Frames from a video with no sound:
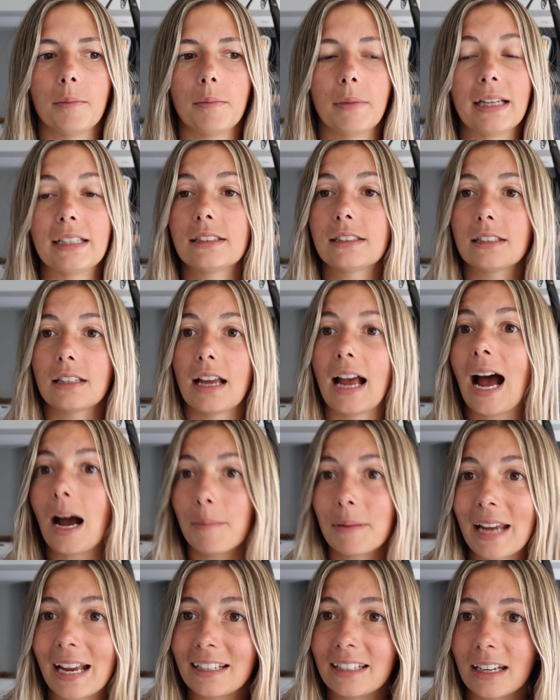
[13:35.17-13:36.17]
it's a
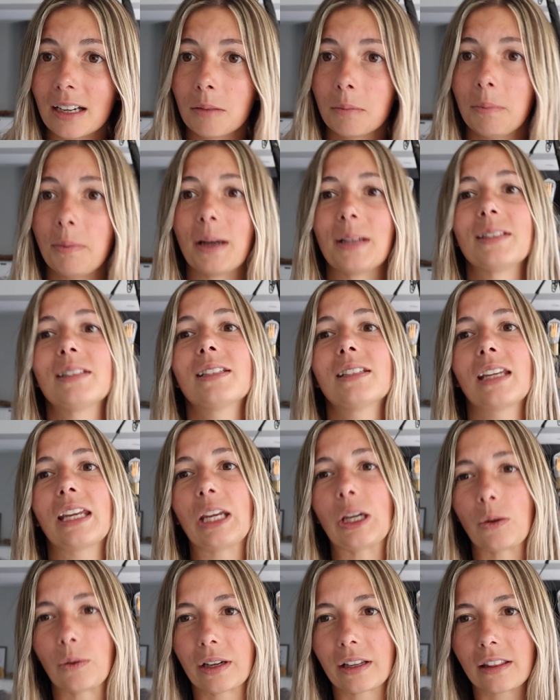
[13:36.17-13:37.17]
happy ending, but
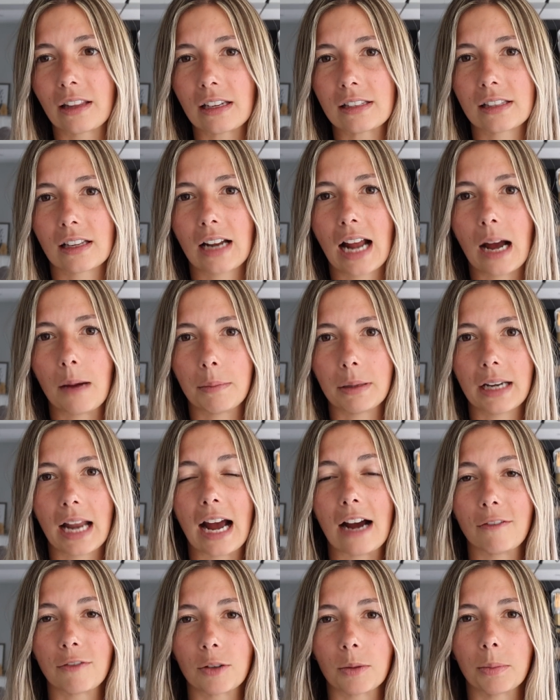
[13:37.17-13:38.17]
hearing things that happen
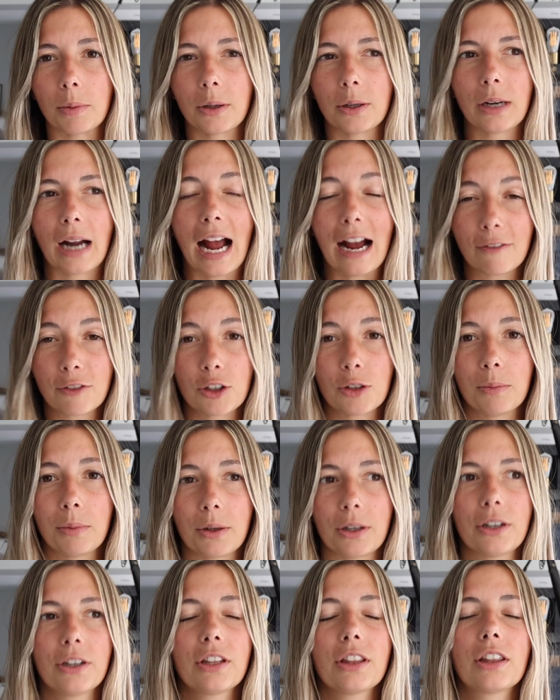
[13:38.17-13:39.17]
after
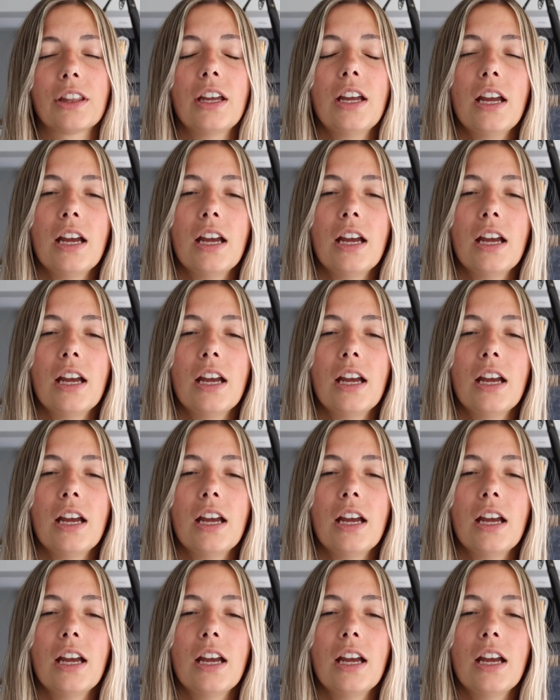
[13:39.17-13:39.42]
birth,